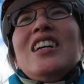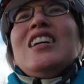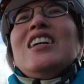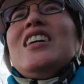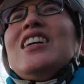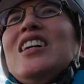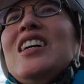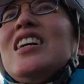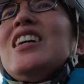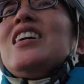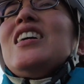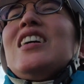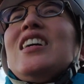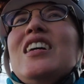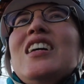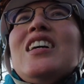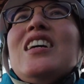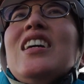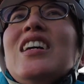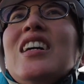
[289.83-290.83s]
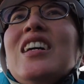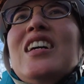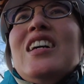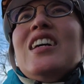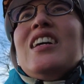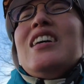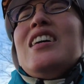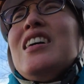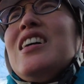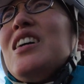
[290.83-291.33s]
So yeah,
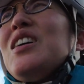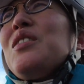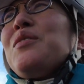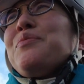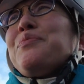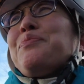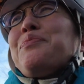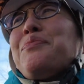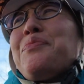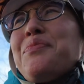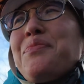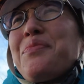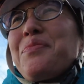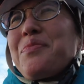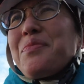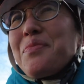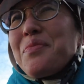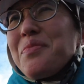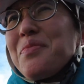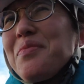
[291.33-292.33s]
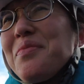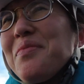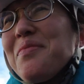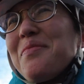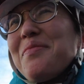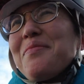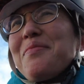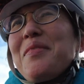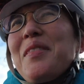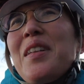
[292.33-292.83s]
that's where I'm at with riding a
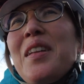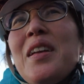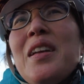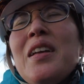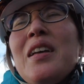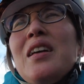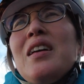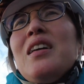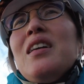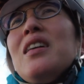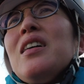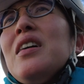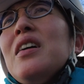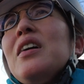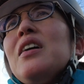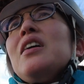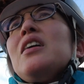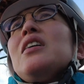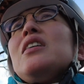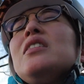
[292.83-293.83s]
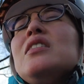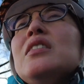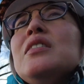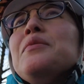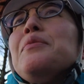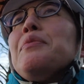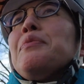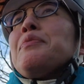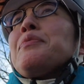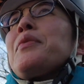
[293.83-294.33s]
bike at the moment.
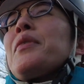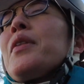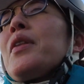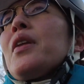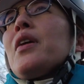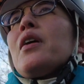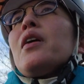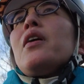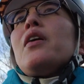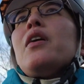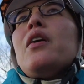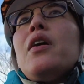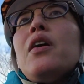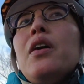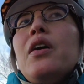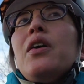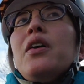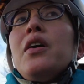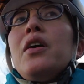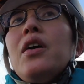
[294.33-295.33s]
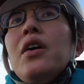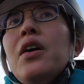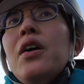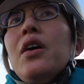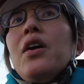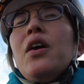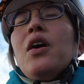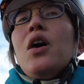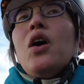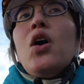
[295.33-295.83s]
And here's hoping
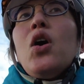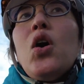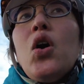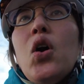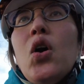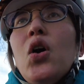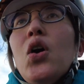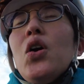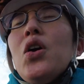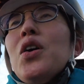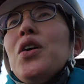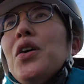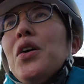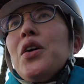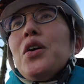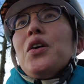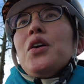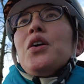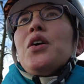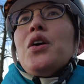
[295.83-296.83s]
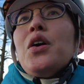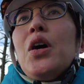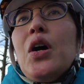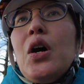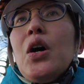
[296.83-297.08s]
to it getting easier,